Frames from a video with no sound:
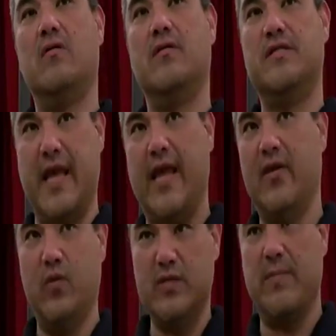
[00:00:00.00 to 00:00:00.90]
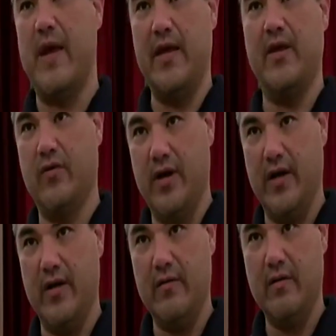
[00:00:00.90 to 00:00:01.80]
sand was the main
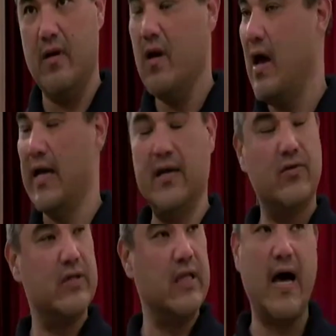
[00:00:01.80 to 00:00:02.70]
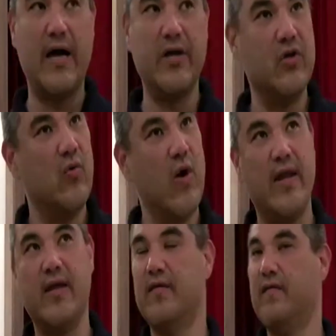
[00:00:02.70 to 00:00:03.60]
ingredient. I killed a lot of
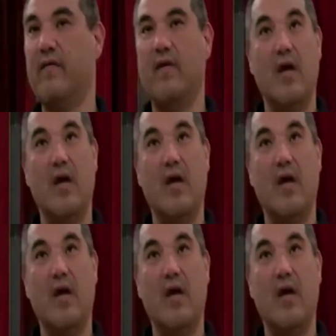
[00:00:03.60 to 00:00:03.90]
duguetias.